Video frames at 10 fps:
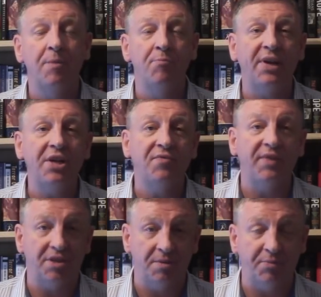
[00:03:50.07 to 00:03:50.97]
embrace
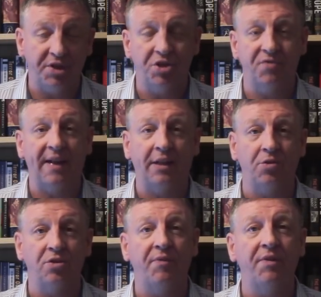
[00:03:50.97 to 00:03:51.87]
British
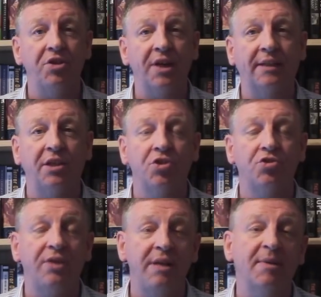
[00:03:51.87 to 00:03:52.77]
values and reject
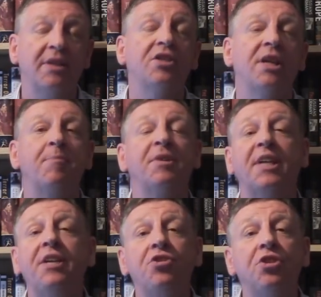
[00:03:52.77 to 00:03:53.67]
extreme
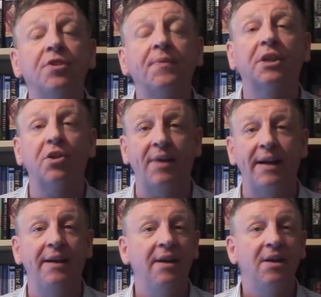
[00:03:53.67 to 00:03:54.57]
interpretations of the
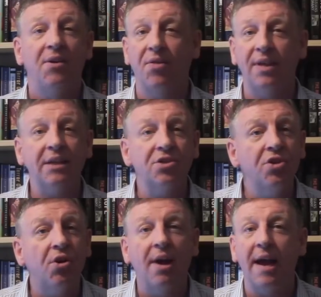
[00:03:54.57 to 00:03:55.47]
Quran. That's
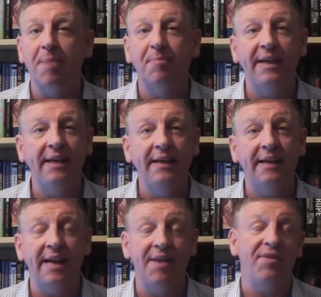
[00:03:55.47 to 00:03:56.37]
not
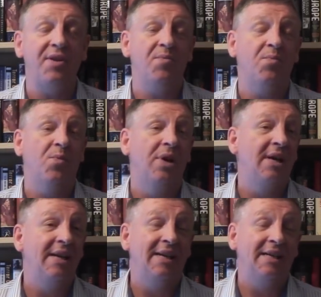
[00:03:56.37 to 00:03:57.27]
happening.
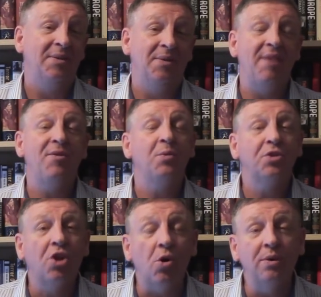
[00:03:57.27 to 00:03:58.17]
If it
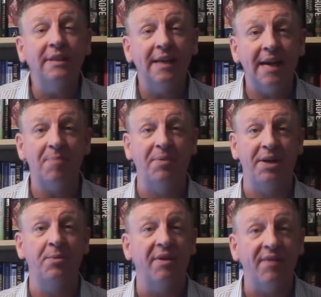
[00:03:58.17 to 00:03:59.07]
was going to
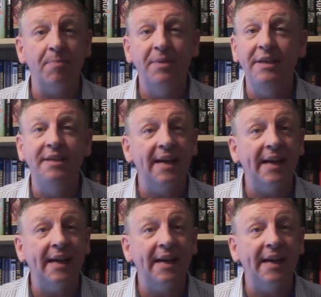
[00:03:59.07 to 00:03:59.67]
happen, it would have happened